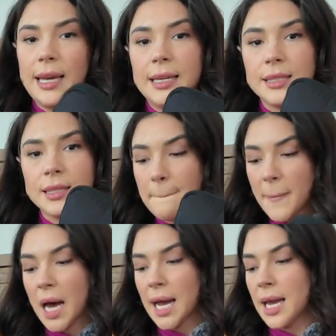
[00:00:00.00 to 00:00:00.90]
is
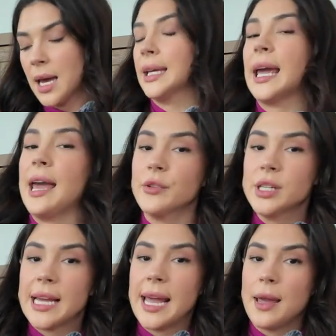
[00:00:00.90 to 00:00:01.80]
my like
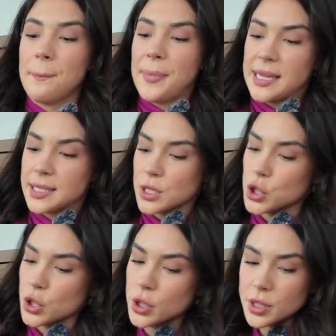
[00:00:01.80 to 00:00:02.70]
everyday basic
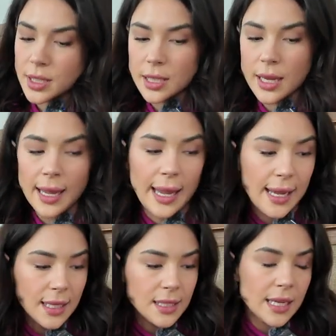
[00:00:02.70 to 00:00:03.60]
shirts,
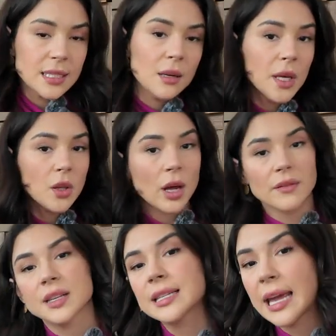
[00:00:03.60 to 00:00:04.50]
and it's going to be a lot
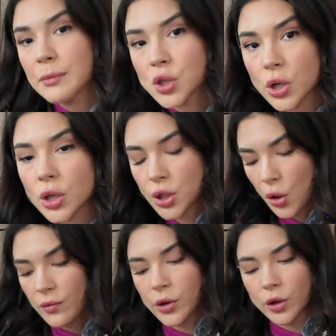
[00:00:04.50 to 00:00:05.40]
of the same shirts
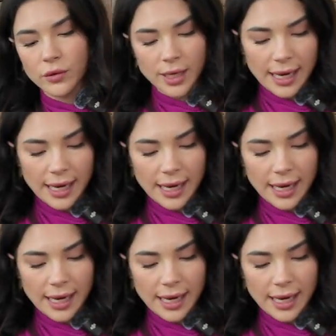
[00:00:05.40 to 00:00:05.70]
over and over